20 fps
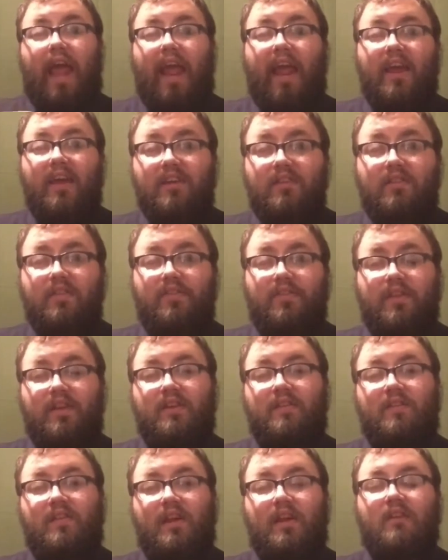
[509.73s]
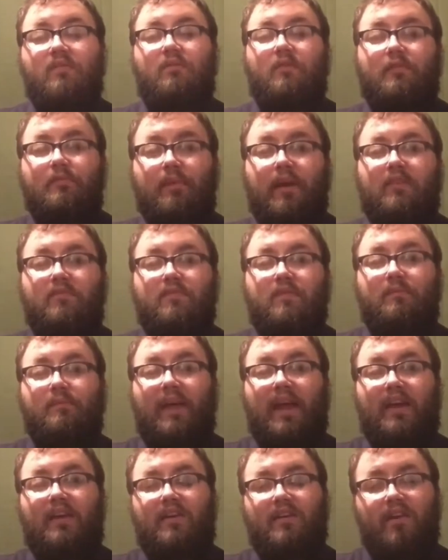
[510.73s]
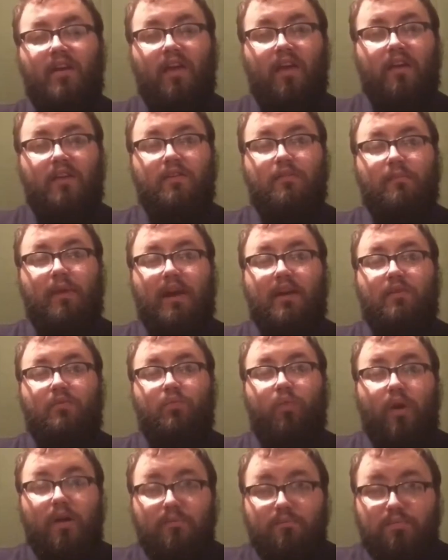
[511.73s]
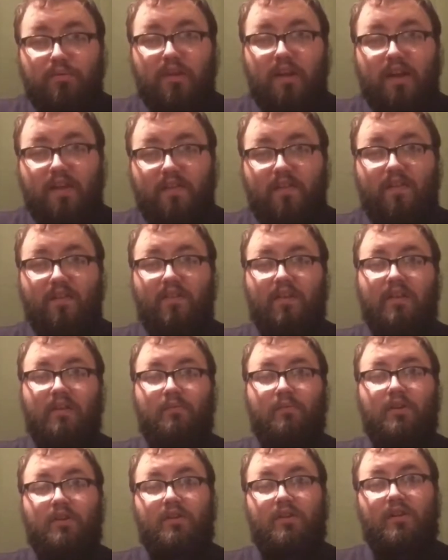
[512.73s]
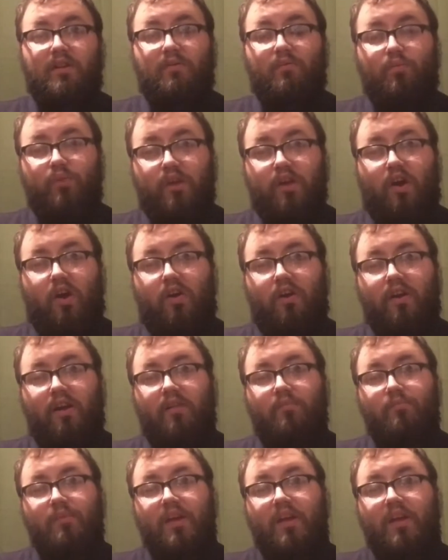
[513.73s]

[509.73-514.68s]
handle things in a respectful manner, no matter what place in the community we are in.